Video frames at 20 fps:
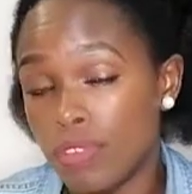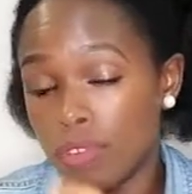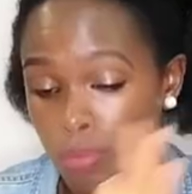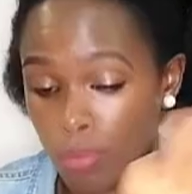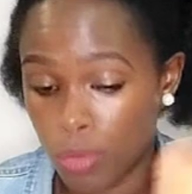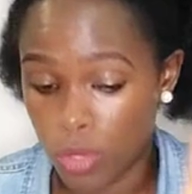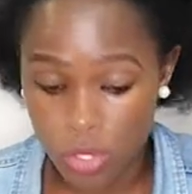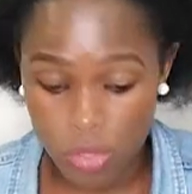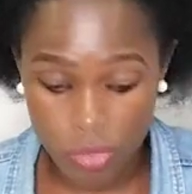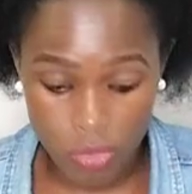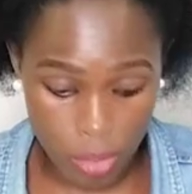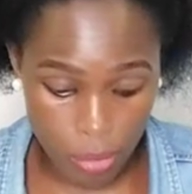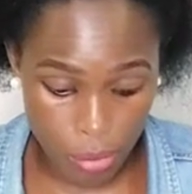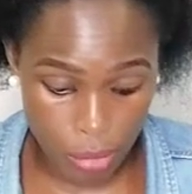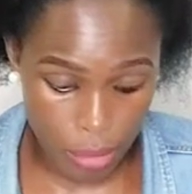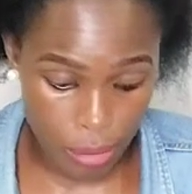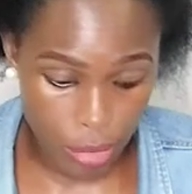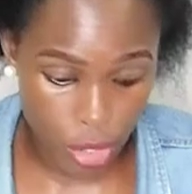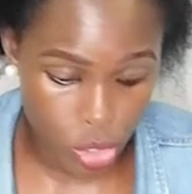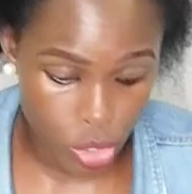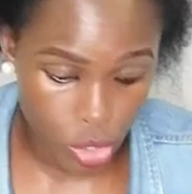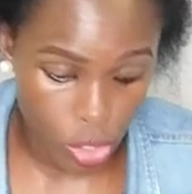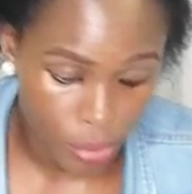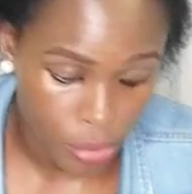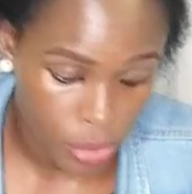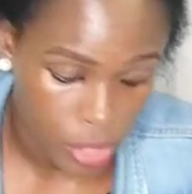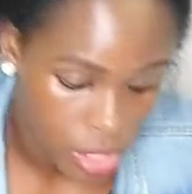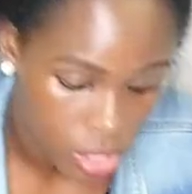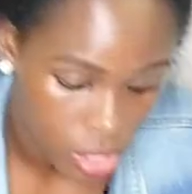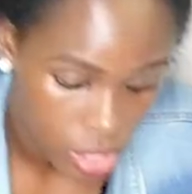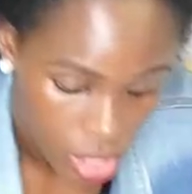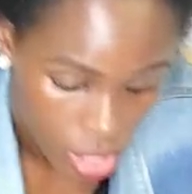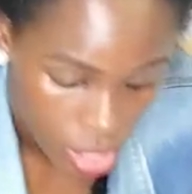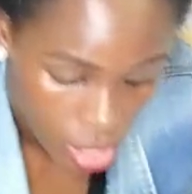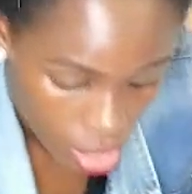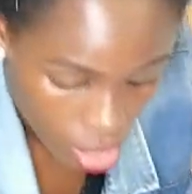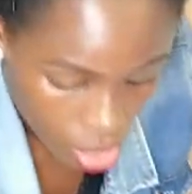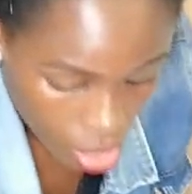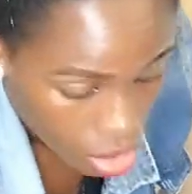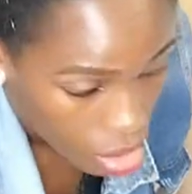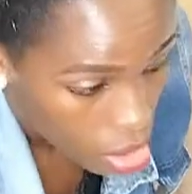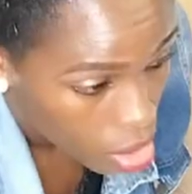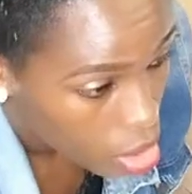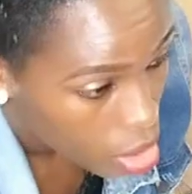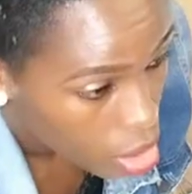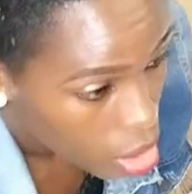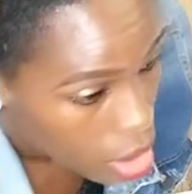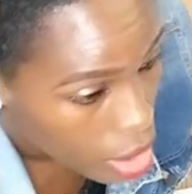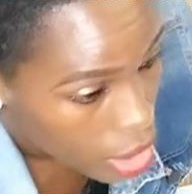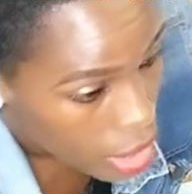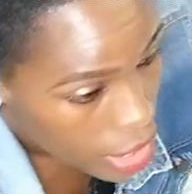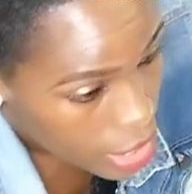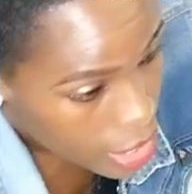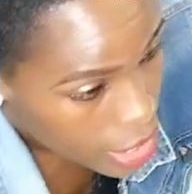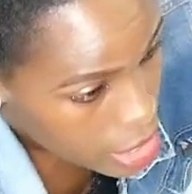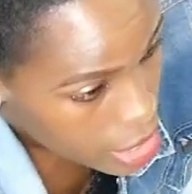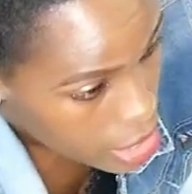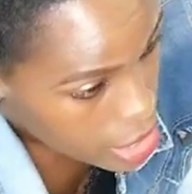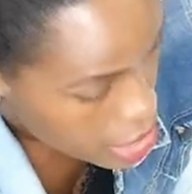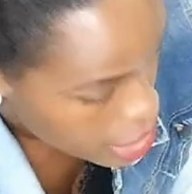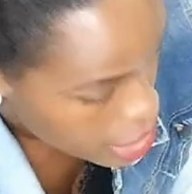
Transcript: most of the baby shops. That is